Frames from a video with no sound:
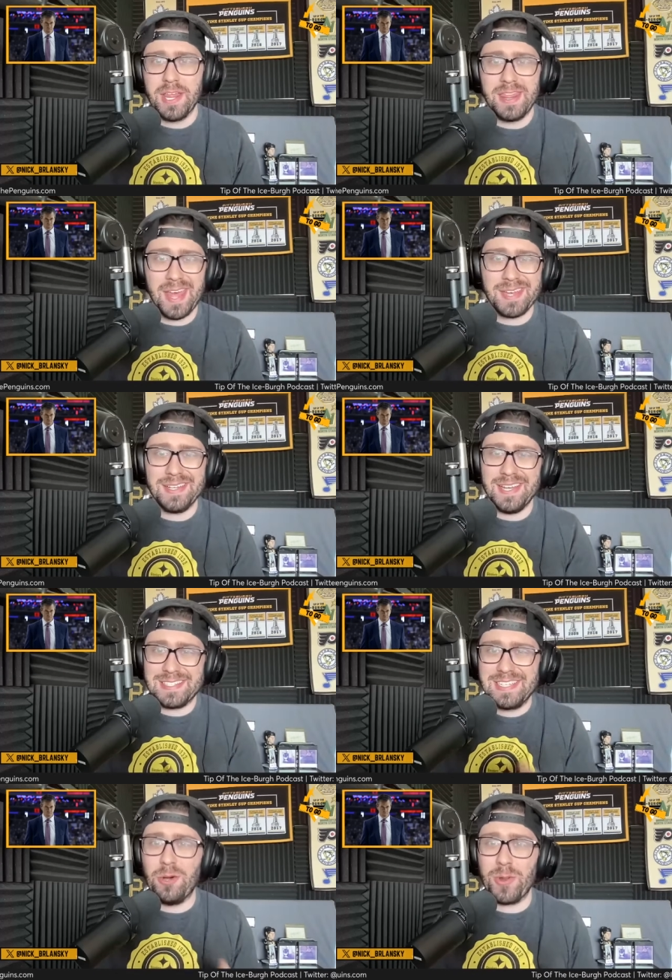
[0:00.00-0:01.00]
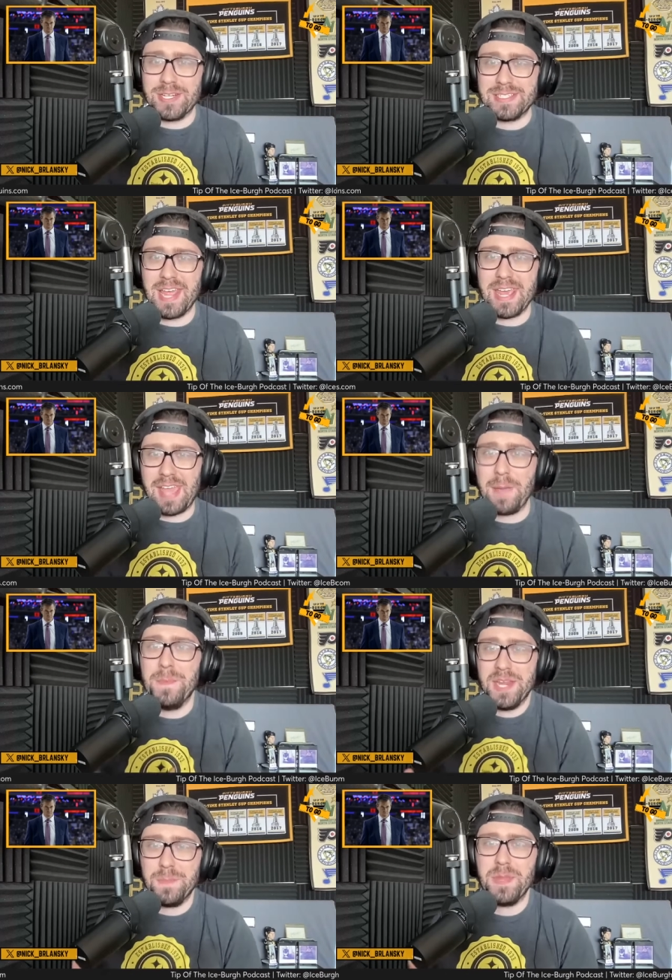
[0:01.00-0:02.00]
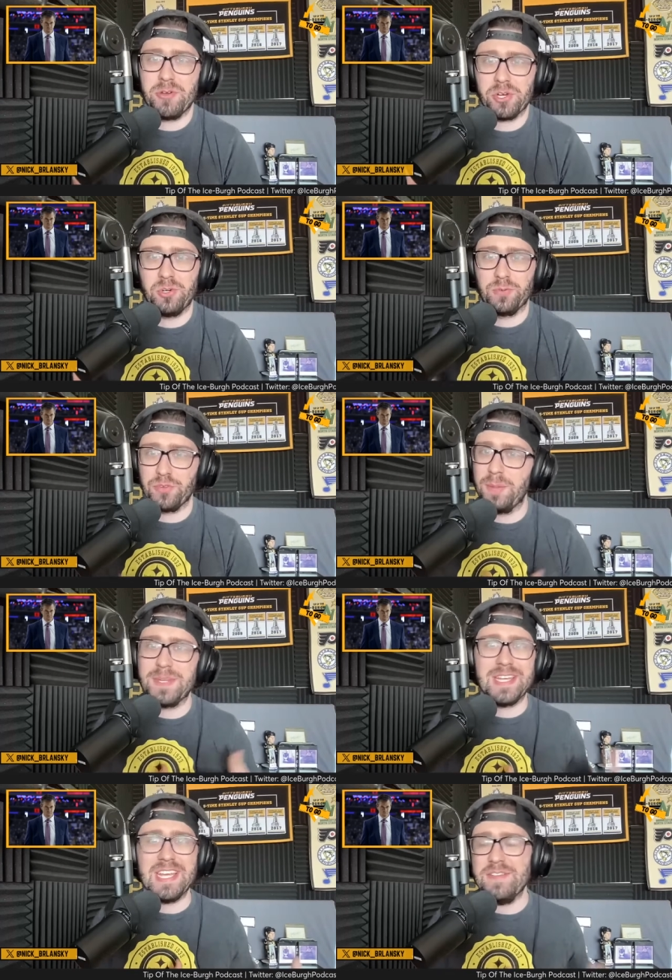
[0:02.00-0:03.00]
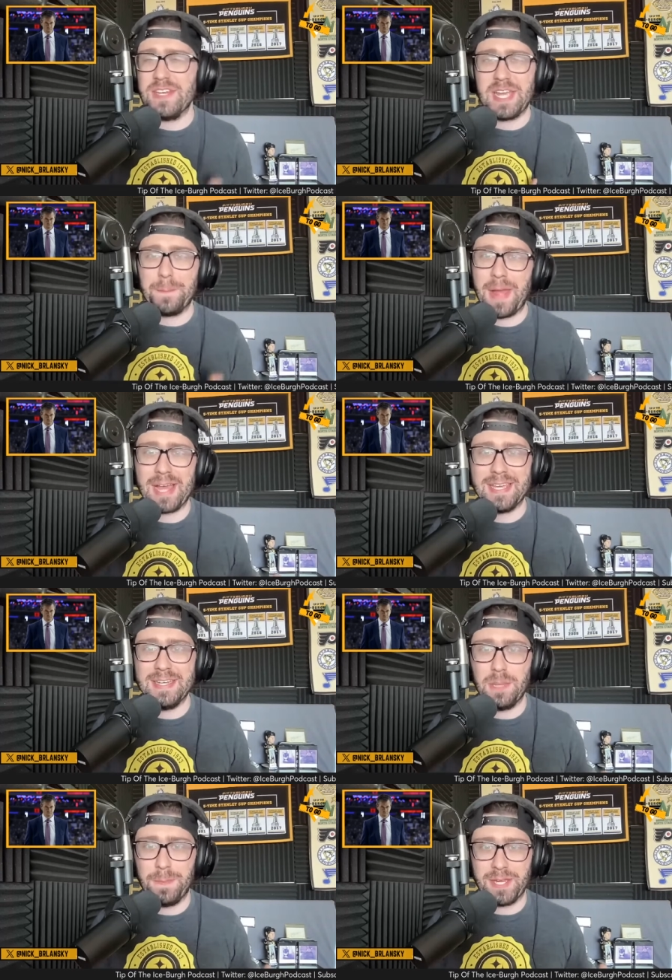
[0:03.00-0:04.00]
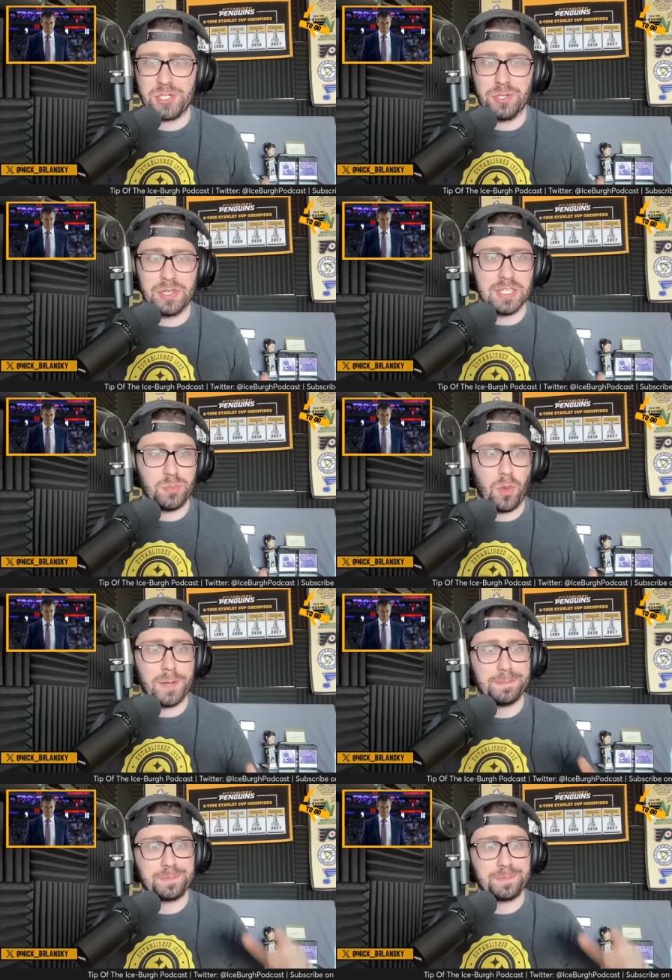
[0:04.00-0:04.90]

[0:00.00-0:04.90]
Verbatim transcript: that it's going to take a mini miracle for them to even get back into the picture at this point.